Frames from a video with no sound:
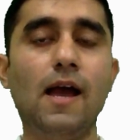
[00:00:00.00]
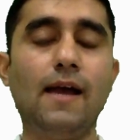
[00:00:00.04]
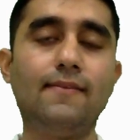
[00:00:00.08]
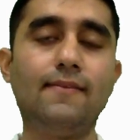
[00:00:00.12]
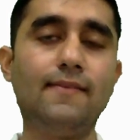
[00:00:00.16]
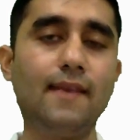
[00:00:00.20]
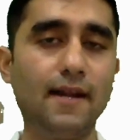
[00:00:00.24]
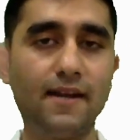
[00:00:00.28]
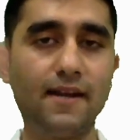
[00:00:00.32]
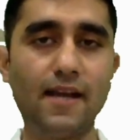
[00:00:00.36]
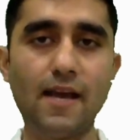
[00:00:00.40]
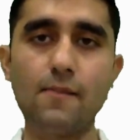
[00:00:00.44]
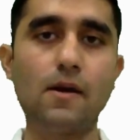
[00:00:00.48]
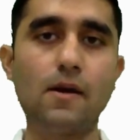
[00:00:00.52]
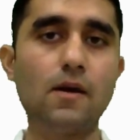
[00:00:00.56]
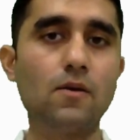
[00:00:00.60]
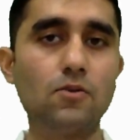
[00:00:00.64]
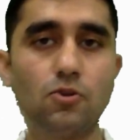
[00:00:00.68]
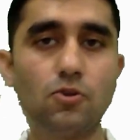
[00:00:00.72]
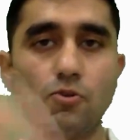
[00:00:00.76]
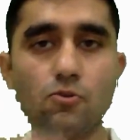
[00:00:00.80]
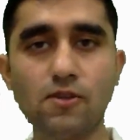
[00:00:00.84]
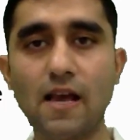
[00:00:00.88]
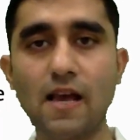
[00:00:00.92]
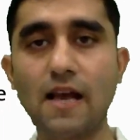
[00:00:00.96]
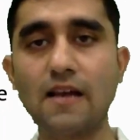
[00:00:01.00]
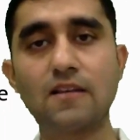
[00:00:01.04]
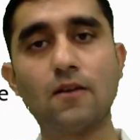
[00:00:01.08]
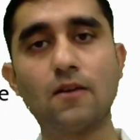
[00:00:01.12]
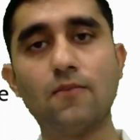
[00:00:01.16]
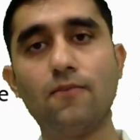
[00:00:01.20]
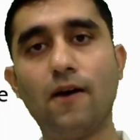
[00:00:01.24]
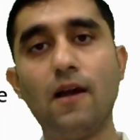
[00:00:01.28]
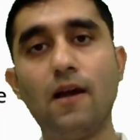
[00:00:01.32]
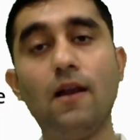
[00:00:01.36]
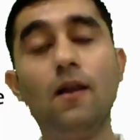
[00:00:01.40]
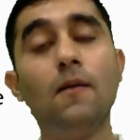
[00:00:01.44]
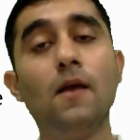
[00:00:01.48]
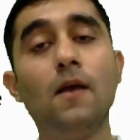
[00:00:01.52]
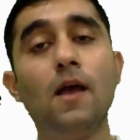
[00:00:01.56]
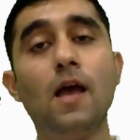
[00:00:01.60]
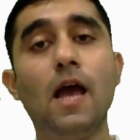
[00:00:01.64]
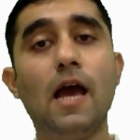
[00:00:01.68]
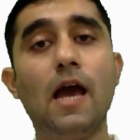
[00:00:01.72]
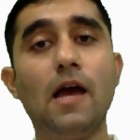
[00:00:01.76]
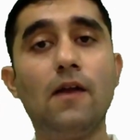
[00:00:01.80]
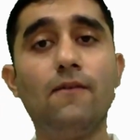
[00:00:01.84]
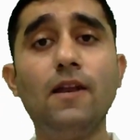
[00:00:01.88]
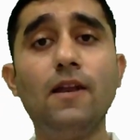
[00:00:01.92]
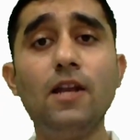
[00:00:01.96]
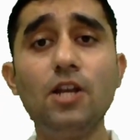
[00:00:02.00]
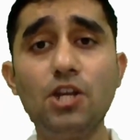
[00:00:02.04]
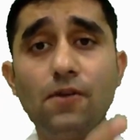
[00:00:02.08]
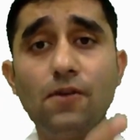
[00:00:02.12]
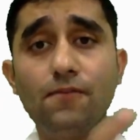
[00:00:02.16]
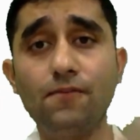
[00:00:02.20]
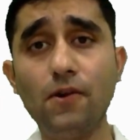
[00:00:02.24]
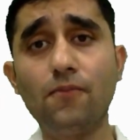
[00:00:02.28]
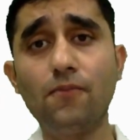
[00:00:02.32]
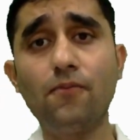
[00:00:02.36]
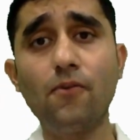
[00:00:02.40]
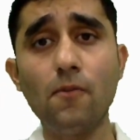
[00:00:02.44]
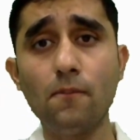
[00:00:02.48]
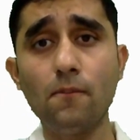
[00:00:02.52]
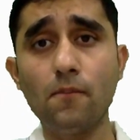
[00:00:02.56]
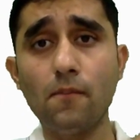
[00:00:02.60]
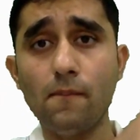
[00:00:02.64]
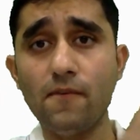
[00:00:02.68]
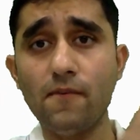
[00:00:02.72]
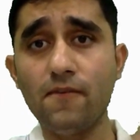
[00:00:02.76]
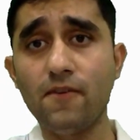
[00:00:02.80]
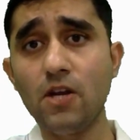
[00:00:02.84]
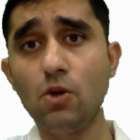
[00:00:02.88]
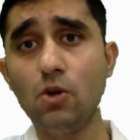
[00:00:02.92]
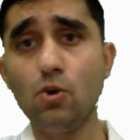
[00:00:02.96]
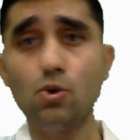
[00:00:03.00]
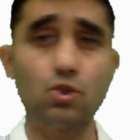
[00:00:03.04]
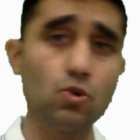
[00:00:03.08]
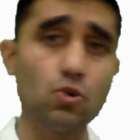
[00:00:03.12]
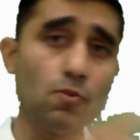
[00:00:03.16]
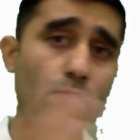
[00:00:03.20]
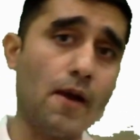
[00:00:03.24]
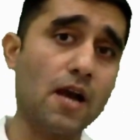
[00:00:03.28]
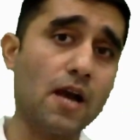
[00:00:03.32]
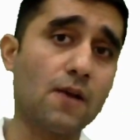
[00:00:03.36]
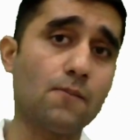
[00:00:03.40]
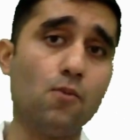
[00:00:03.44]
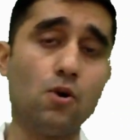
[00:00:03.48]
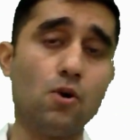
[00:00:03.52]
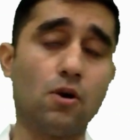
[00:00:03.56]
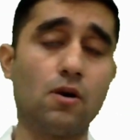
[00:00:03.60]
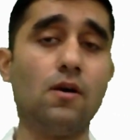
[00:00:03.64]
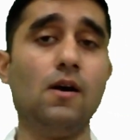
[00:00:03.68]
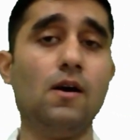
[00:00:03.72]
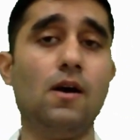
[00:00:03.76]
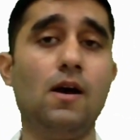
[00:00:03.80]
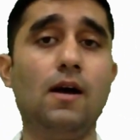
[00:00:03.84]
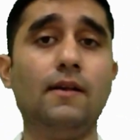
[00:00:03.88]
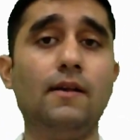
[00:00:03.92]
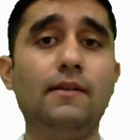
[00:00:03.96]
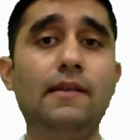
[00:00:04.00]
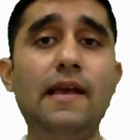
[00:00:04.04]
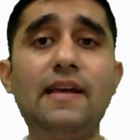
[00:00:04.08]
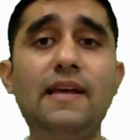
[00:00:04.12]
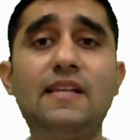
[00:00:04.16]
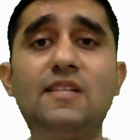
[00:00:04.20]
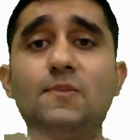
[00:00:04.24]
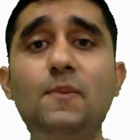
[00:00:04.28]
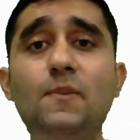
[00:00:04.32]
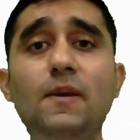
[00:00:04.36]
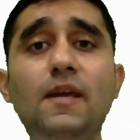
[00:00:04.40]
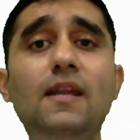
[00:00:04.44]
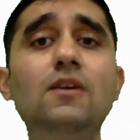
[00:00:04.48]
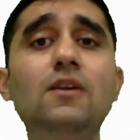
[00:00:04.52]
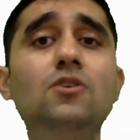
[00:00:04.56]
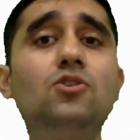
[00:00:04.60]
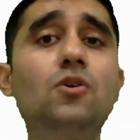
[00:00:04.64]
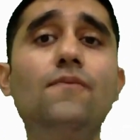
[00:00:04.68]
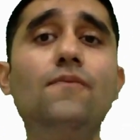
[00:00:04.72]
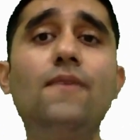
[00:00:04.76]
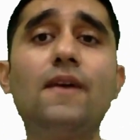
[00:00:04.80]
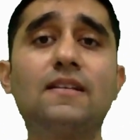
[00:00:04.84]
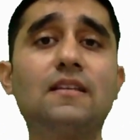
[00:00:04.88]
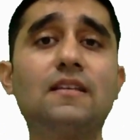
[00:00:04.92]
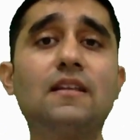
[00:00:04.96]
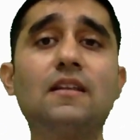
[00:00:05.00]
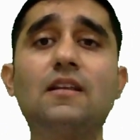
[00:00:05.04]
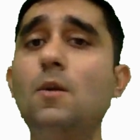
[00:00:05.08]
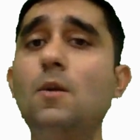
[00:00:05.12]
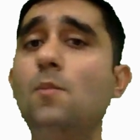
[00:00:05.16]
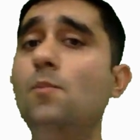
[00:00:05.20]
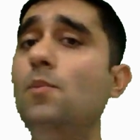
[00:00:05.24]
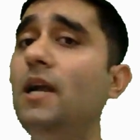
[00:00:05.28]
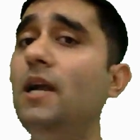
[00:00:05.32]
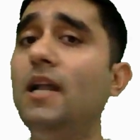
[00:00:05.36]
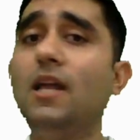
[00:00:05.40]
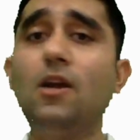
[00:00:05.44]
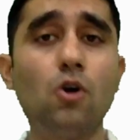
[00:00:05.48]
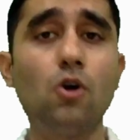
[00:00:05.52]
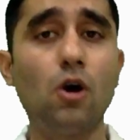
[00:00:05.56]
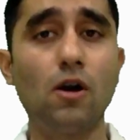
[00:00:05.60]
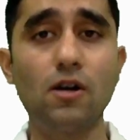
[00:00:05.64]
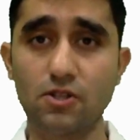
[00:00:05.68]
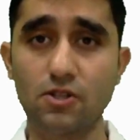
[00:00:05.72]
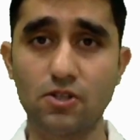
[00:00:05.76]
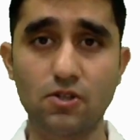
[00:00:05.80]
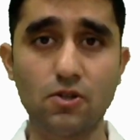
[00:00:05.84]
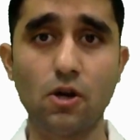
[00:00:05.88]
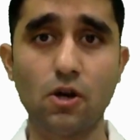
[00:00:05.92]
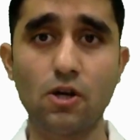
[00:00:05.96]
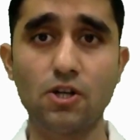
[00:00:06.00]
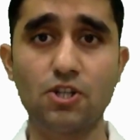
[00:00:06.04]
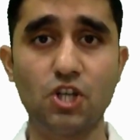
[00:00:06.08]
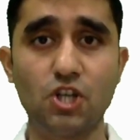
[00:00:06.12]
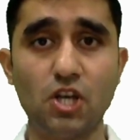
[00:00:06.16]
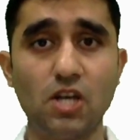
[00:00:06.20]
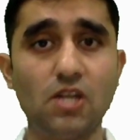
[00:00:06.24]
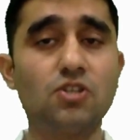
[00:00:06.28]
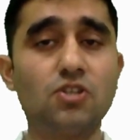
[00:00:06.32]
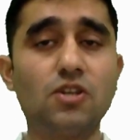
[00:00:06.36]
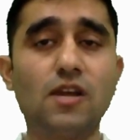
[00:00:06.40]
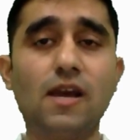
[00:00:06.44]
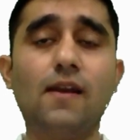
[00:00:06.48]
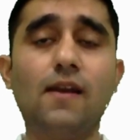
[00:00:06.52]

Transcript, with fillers: At that time, I was using Excel file. And when I shifted from Windows to MacBook, the experience of Excel completely got, got changed.